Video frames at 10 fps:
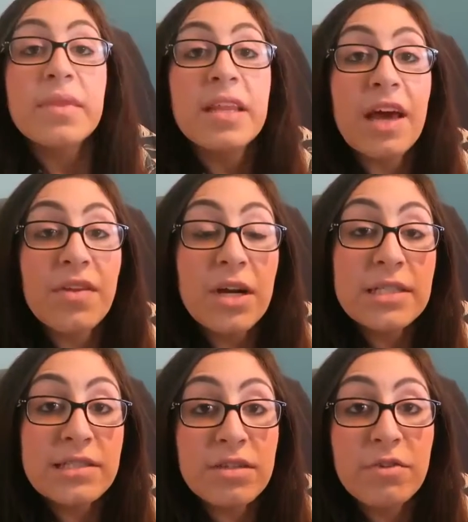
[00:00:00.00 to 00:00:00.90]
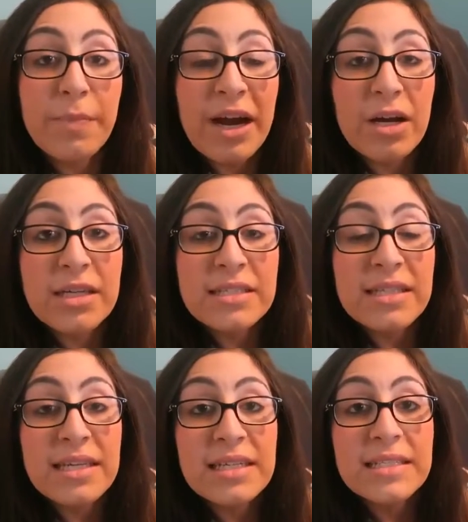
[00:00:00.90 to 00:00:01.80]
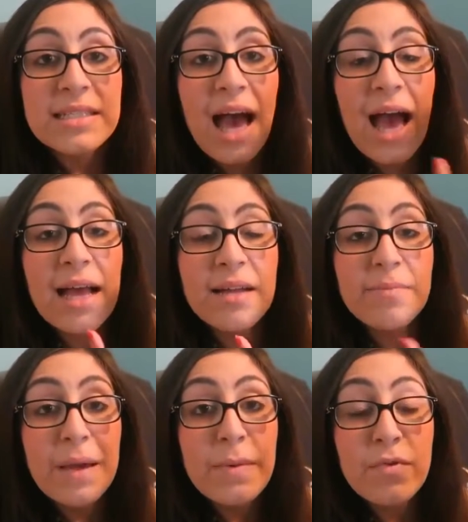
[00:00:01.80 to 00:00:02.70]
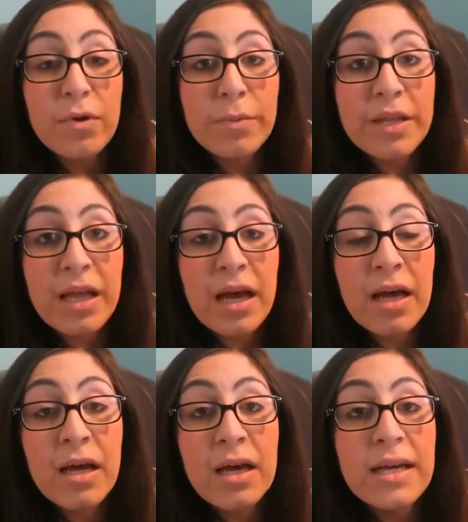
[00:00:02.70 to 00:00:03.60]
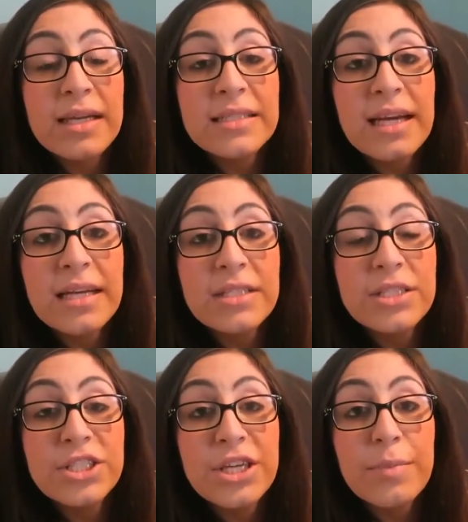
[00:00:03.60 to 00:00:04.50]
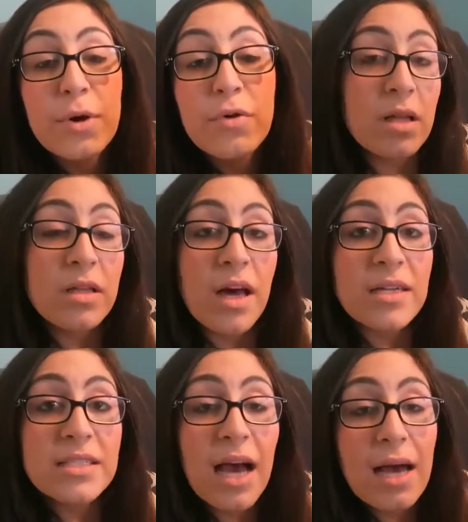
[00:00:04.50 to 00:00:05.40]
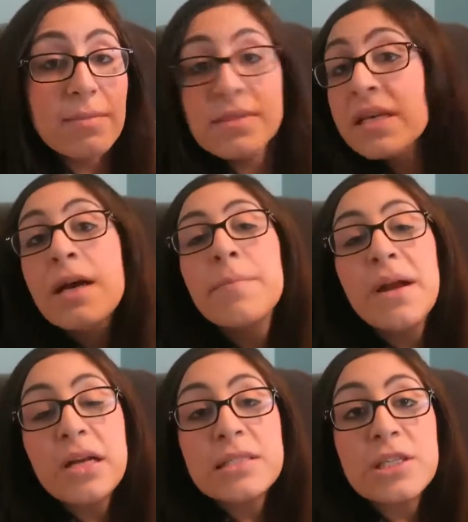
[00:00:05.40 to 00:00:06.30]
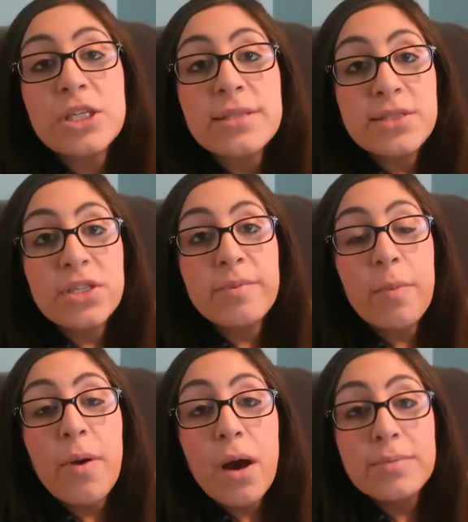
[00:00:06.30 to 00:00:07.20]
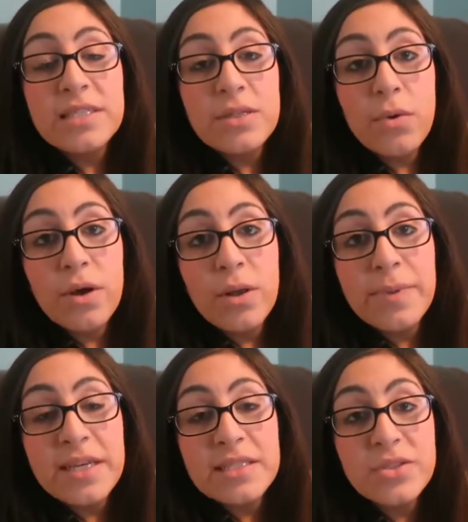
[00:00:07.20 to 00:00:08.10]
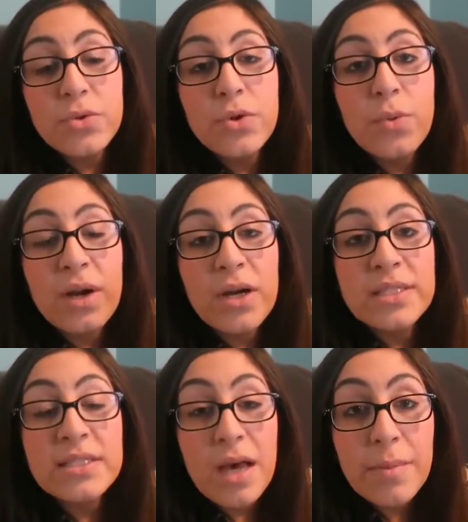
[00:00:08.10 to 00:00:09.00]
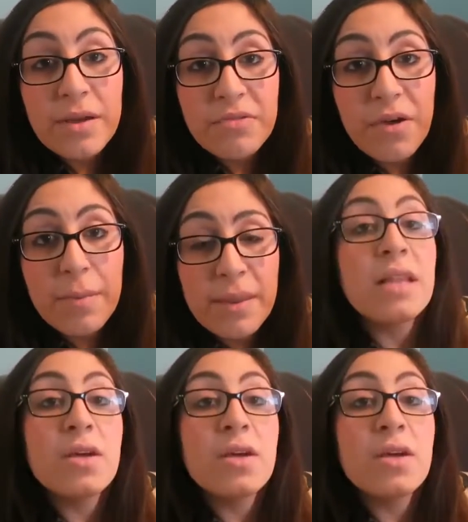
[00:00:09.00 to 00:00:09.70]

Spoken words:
The other concern for parents is that baby formula contains GMO. A lot of times parents are concerned about palm seed oil because they don't know where it's coming from.